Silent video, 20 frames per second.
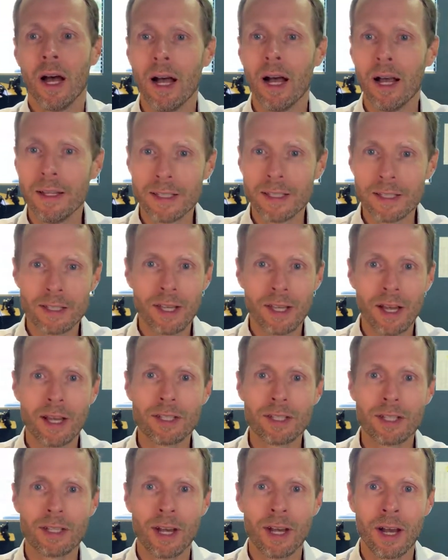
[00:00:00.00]
This
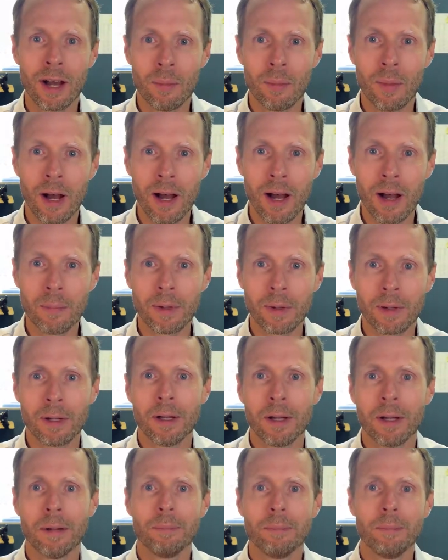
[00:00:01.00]
does come up
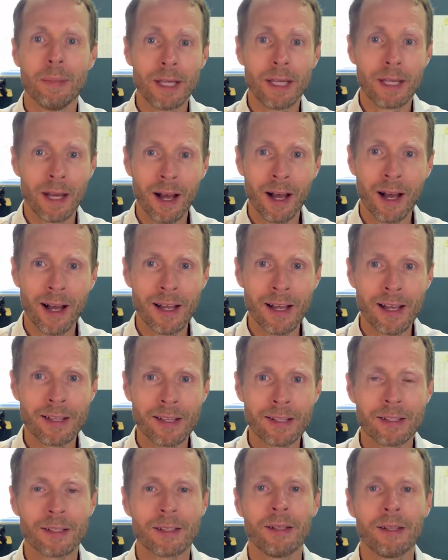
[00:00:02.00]

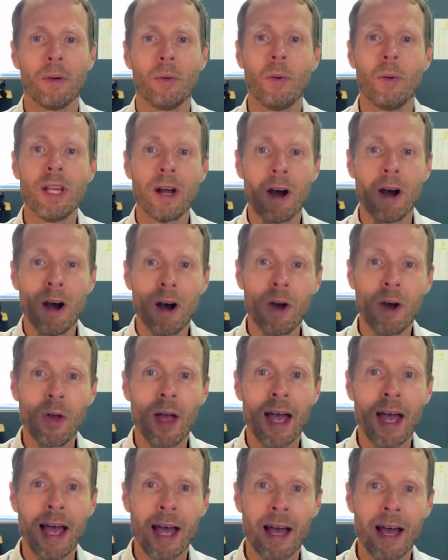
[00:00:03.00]
because we all
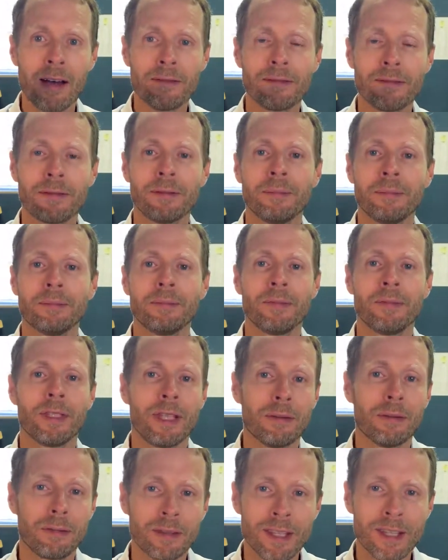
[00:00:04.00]
have
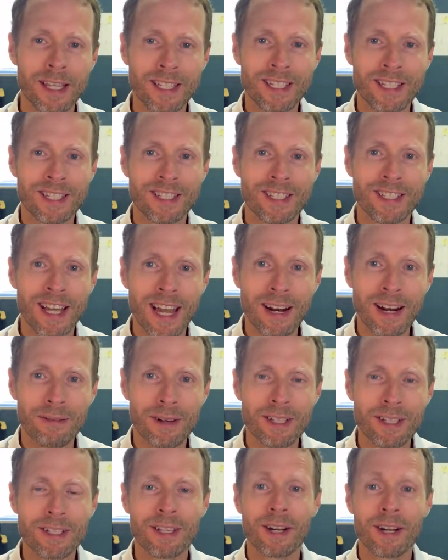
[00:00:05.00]
different things inside of
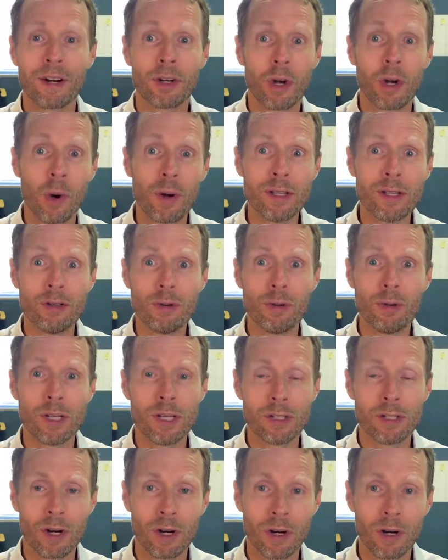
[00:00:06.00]
us that are going to
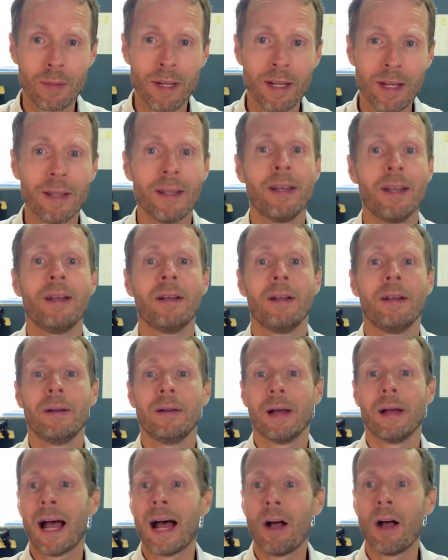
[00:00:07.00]
determine
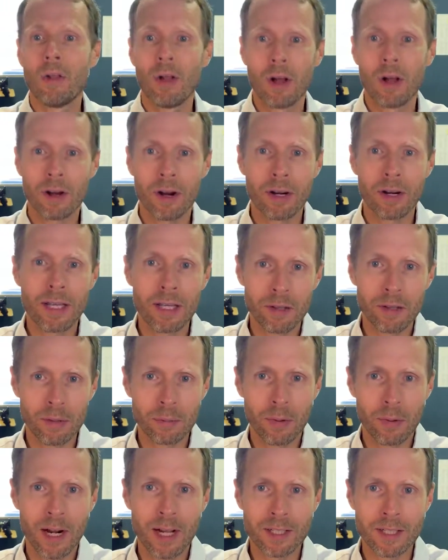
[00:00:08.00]
how long our healing
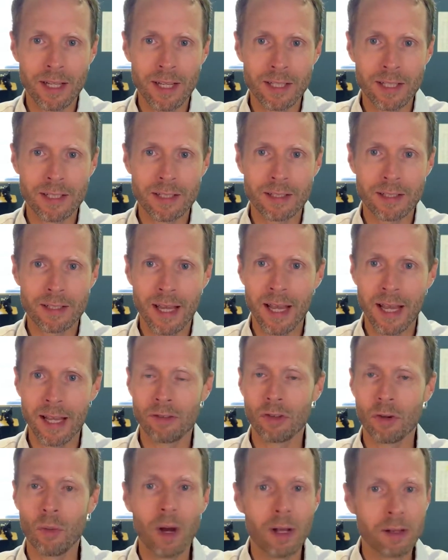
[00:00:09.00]
process takes.
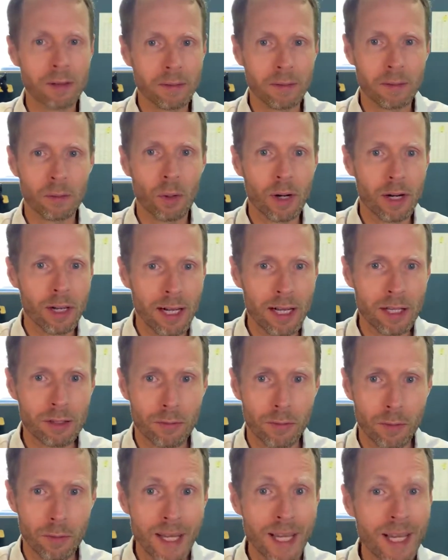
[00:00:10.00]
So what it is
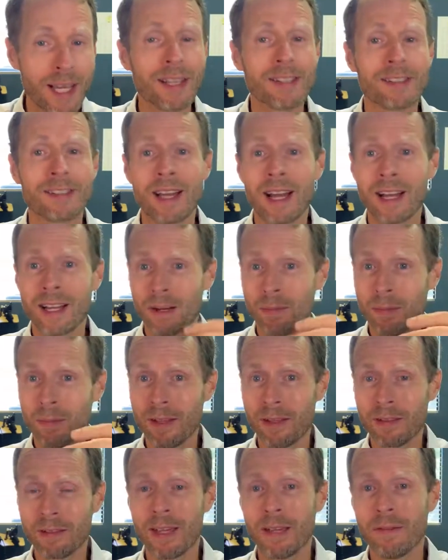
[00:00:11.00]
for me is not going to be
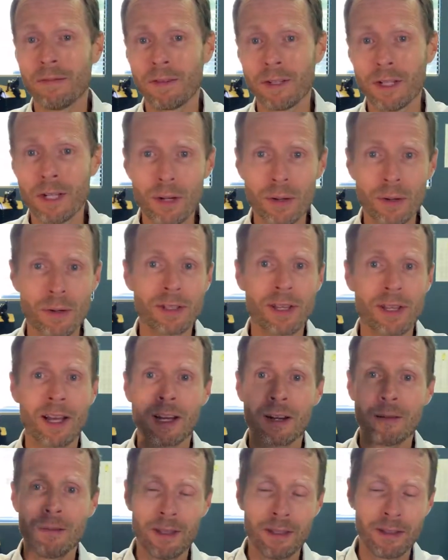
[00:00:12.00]
the same for you, is not
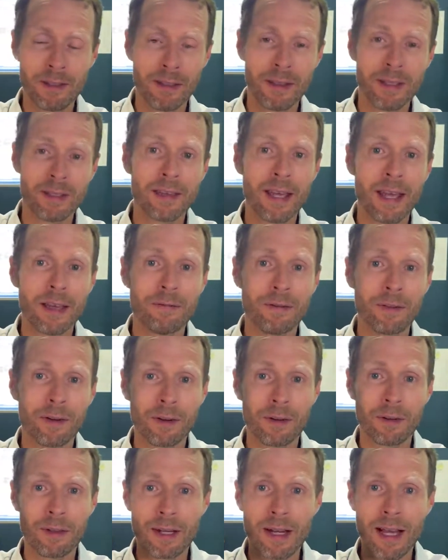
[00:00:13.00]
going to be the same
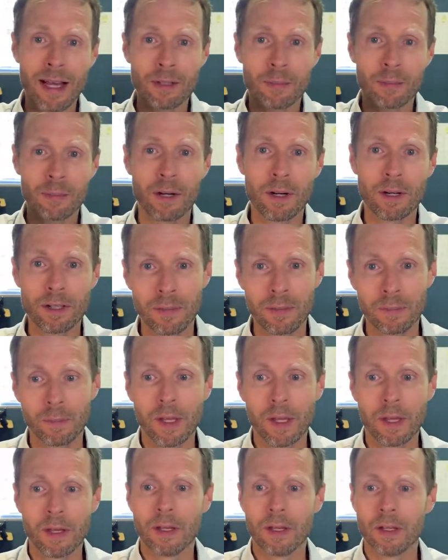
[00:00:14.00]
for the next person.
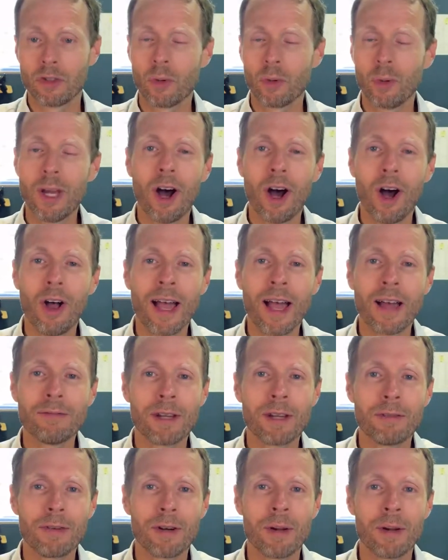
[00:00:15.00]
So we all have
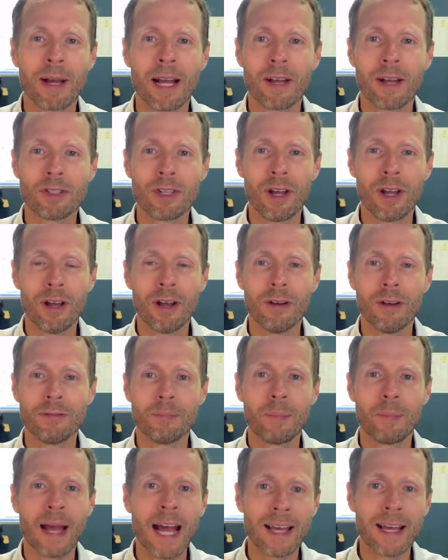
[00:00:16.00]
different amounts of
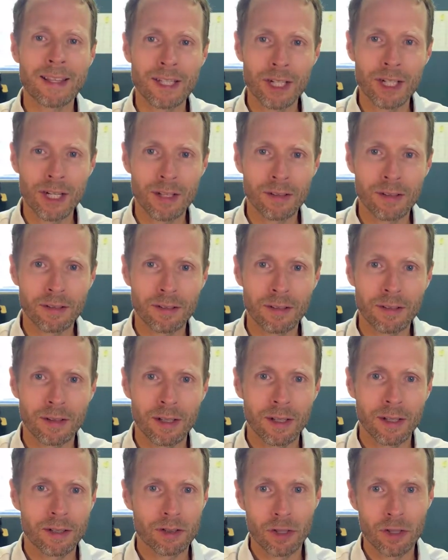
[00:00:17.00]
pathogens.
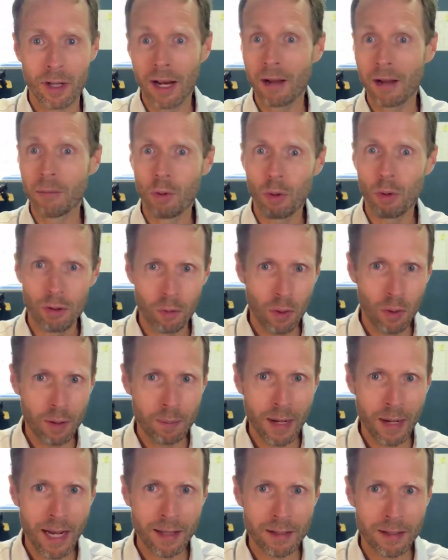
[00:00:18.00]
So you can have more than one
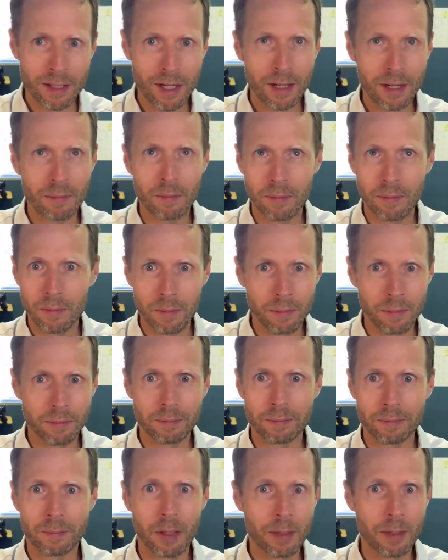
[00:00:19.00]
pathogen.
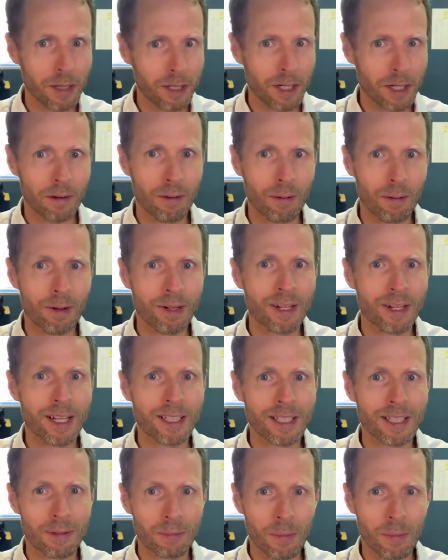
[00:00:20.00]
Pretty much everyone does
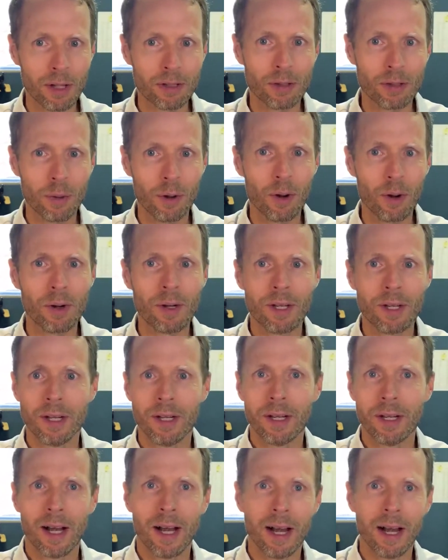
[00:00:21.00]
have multiple
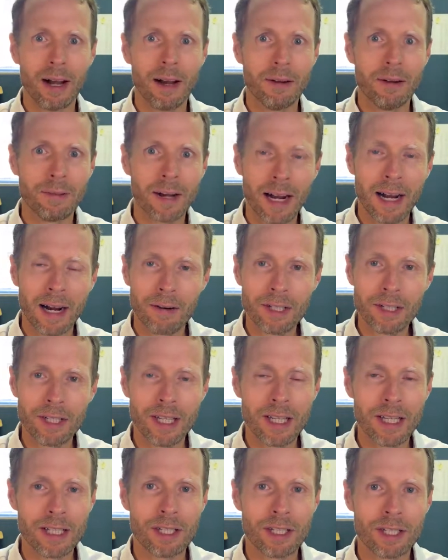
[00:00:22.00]

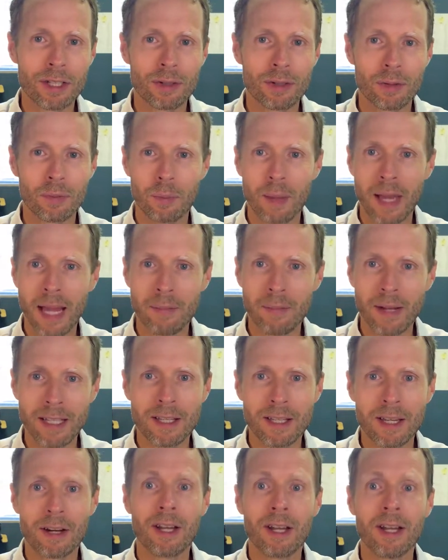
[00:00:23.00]
viruses, bad
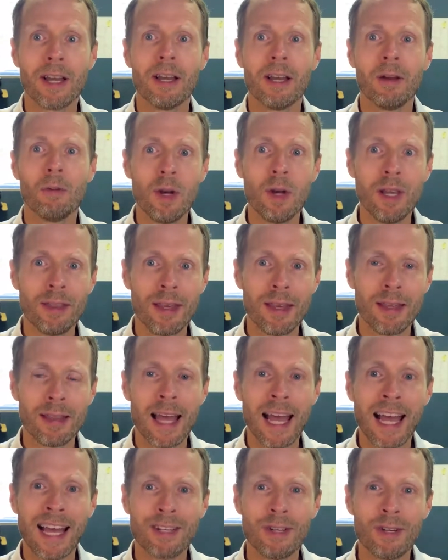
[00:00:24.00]
bacteria, and within
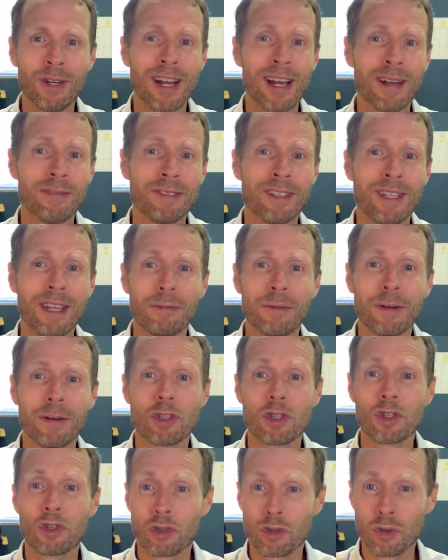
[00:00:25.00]
that you can have different
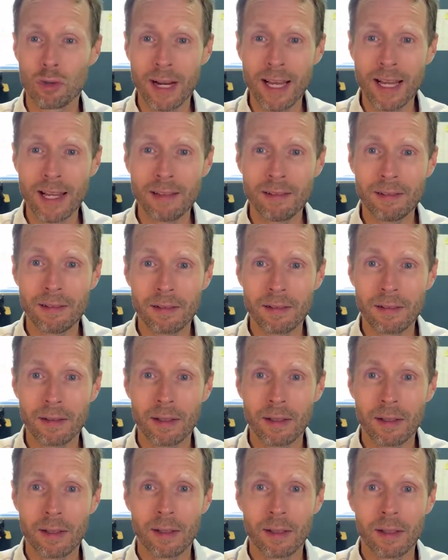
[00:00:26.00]
strains.
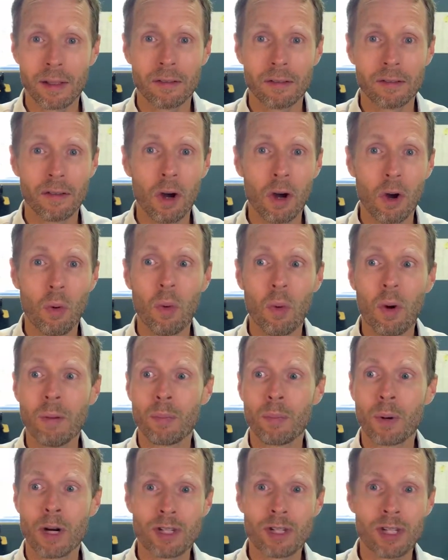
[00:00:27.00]
So one
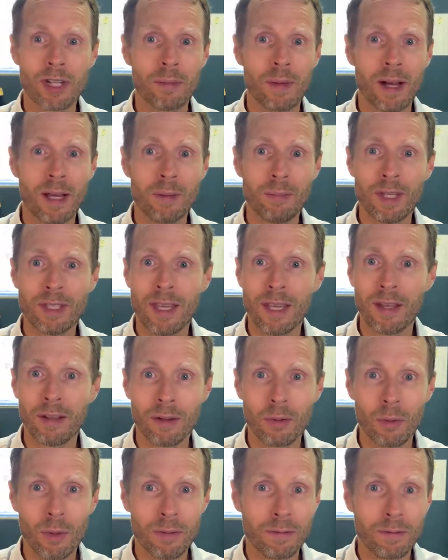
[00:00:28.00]
person might be
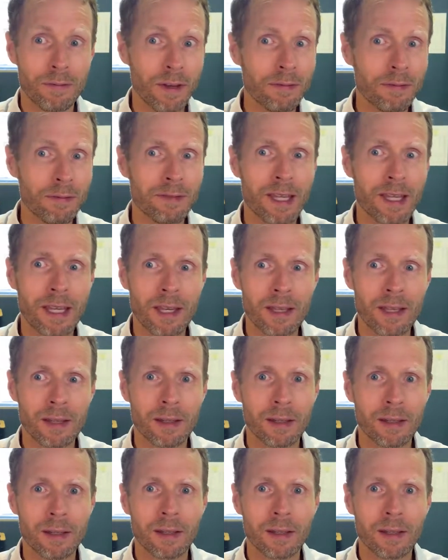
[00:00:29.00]
dealing with 15